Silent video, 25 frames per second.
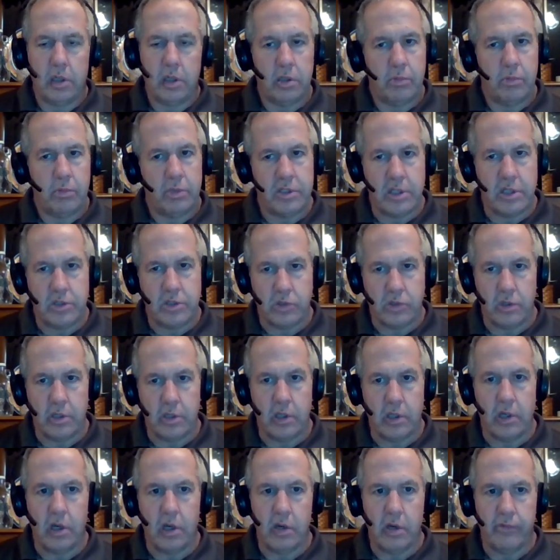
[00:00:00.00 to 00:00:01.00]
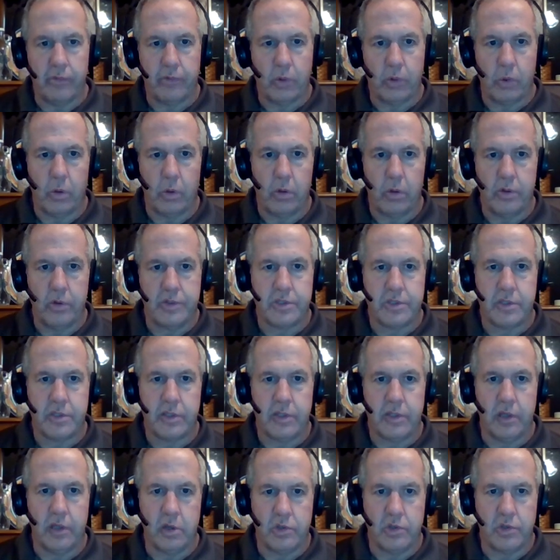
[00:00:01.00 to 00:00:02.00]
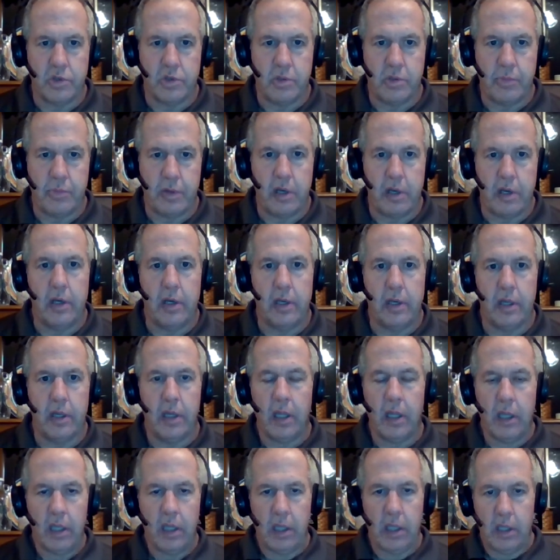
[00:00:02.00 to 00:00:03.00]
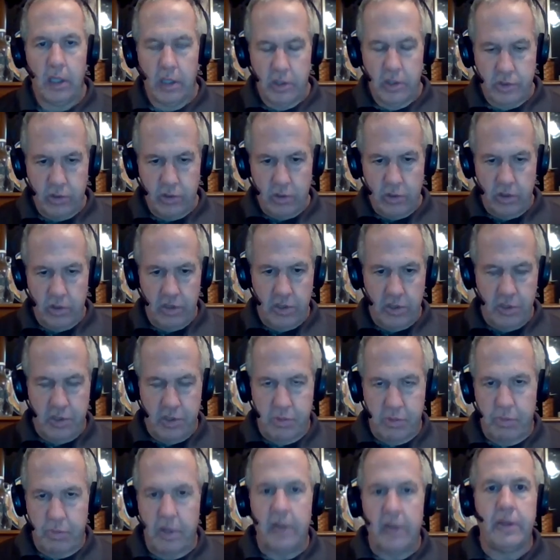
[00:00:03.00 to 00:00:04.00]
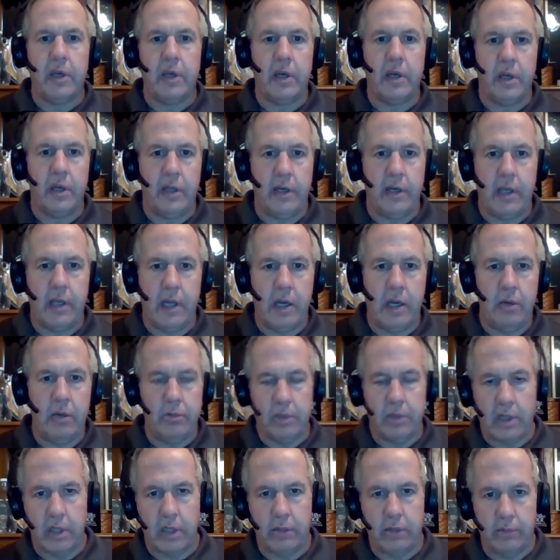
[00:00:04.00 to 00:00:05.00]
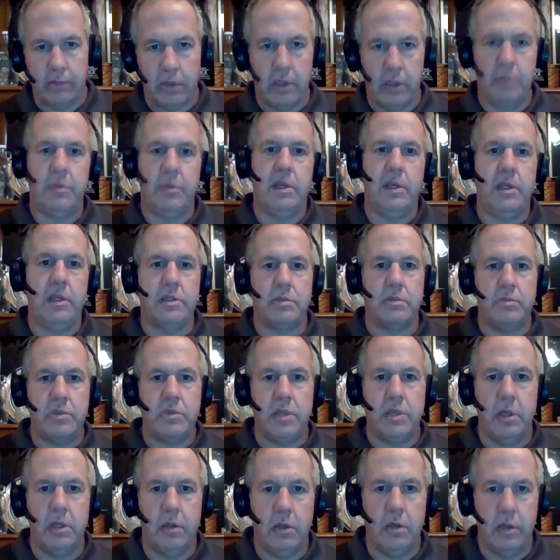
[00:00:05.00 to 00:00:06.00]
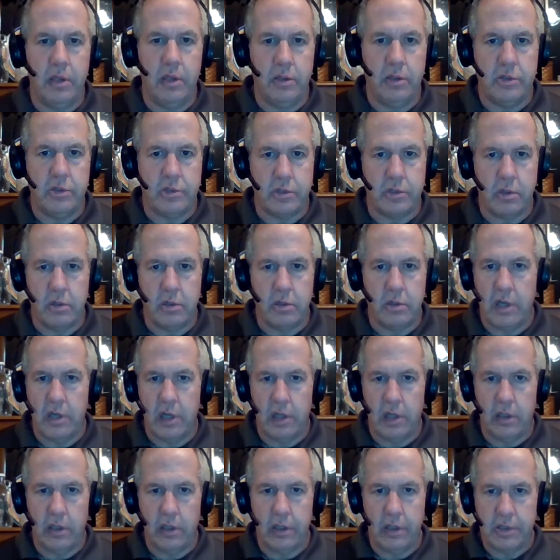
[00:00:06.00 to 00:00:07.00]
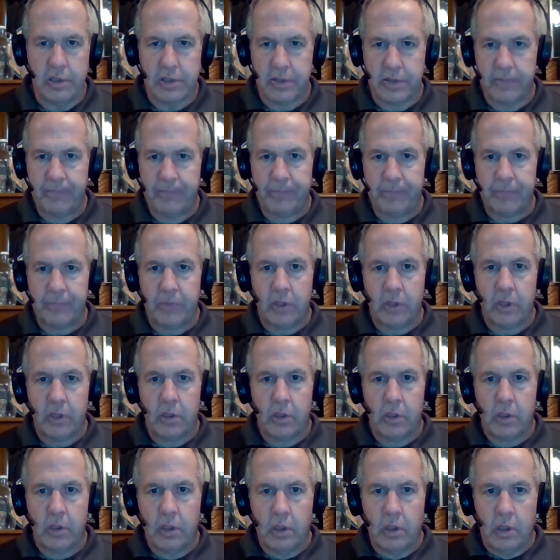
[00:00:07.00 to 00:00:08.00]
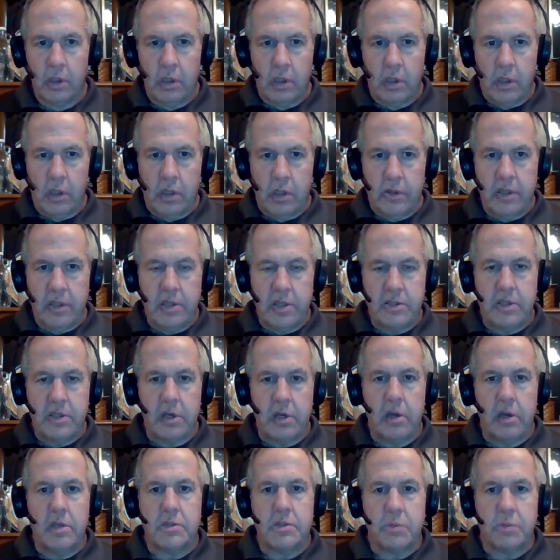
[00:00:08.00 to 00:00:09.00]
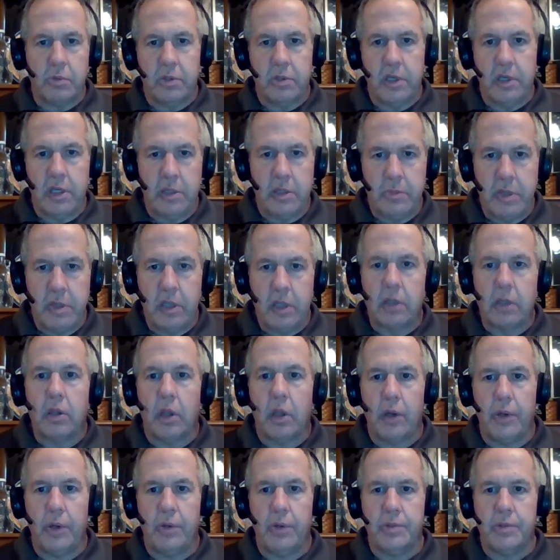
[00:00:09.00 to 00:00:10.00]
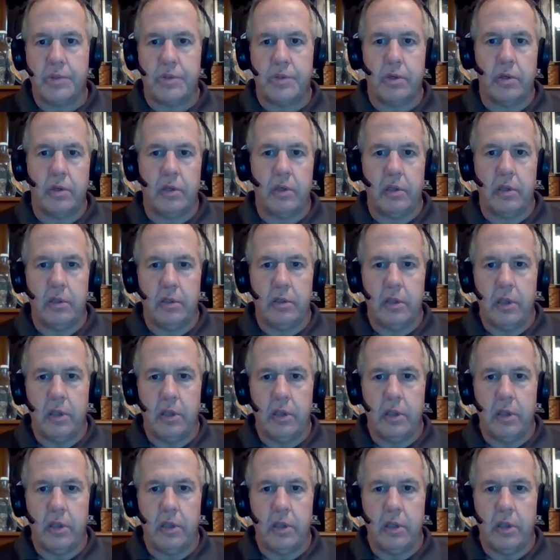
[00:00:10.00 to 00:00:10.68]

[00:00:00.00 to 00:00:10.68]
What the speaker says: potentially the golf course and the airstrip area, sort of to spread the hunt out and kind of eliminate some deer in certain areas. These areas will need to be closed to